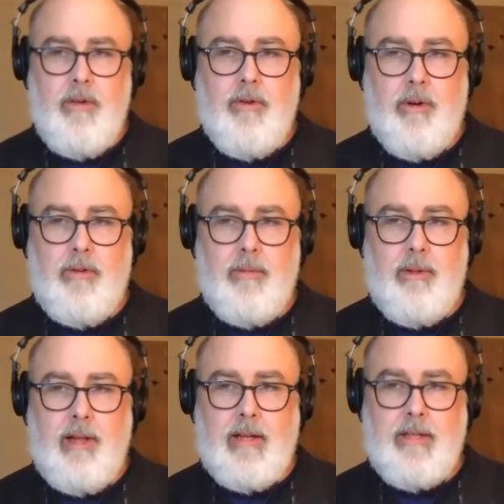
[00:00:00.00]
journalism
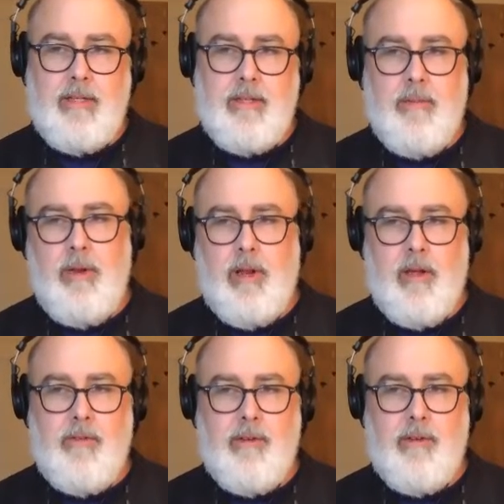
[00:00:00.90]
classes,
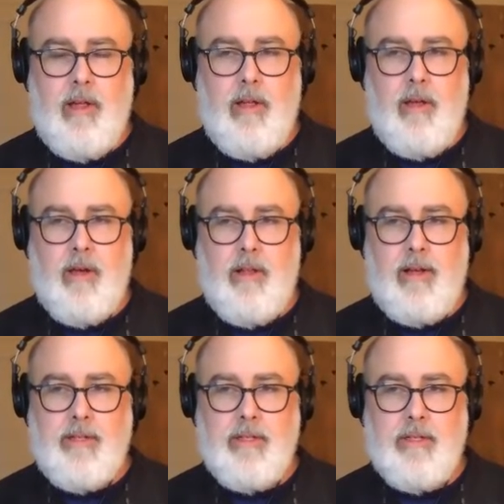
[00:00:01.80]
communications
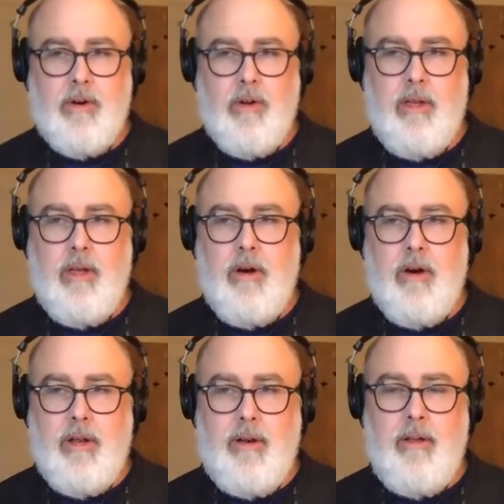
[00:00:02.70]
classes early
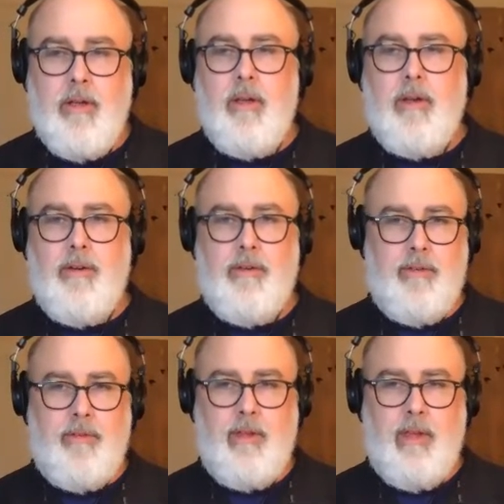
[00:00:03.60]
on, just to
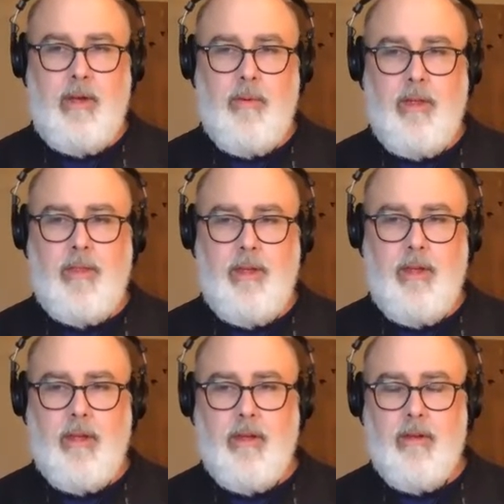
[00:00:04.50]
see what you think.